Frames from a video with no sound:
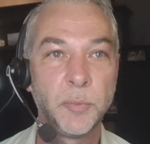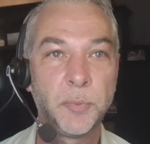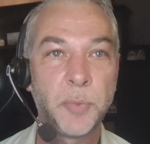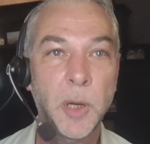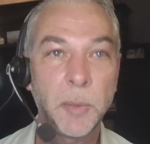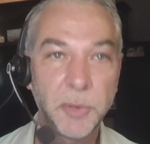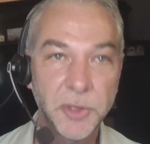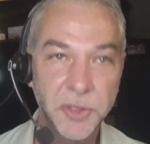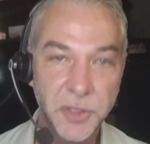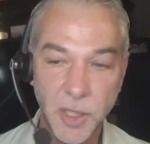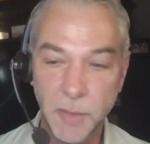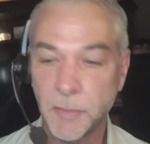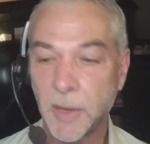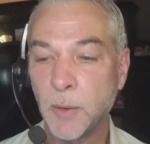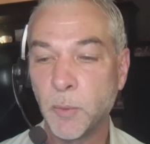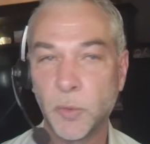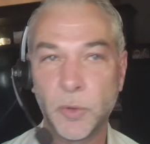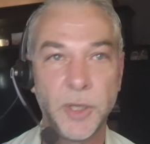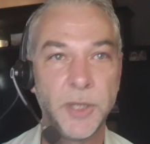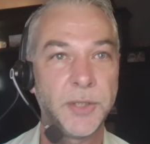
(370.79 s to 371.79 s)
publishing my
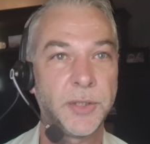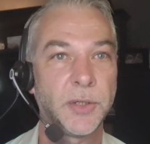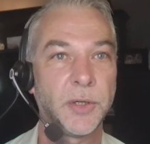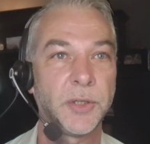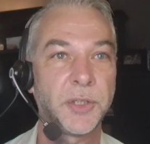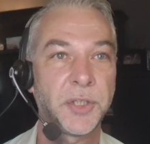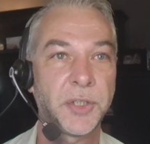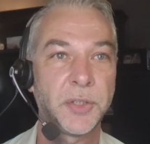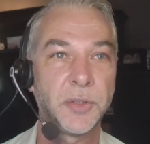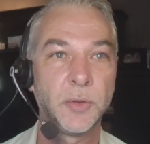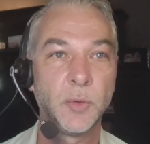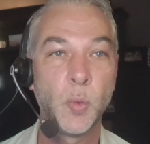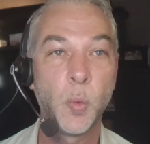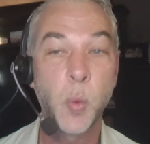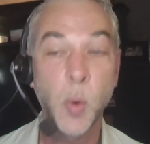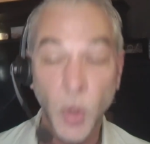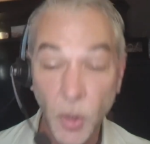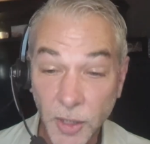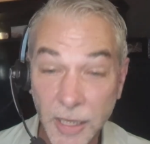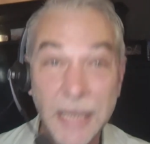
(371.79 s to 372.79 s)
research,
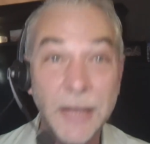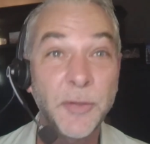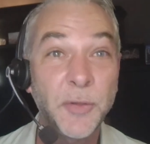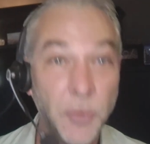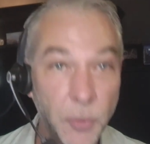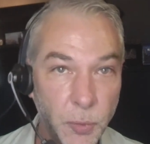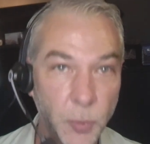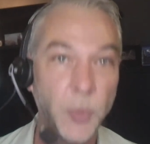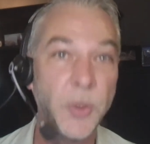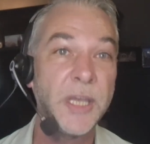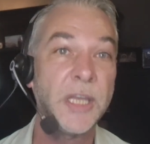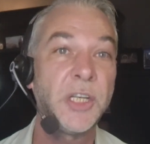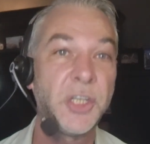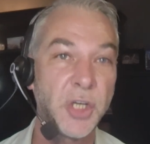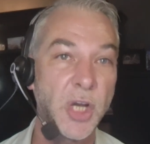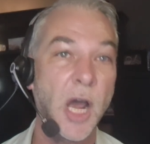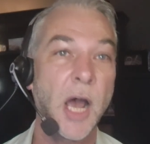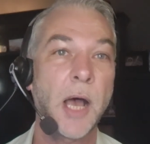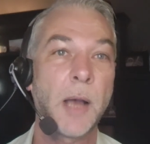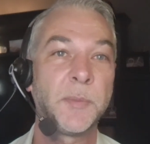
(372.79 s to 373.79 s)
working 3
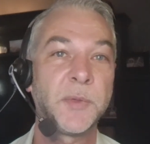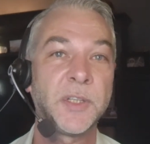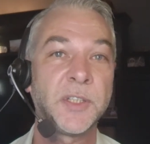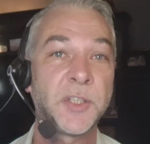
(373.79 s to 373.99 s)
jobs,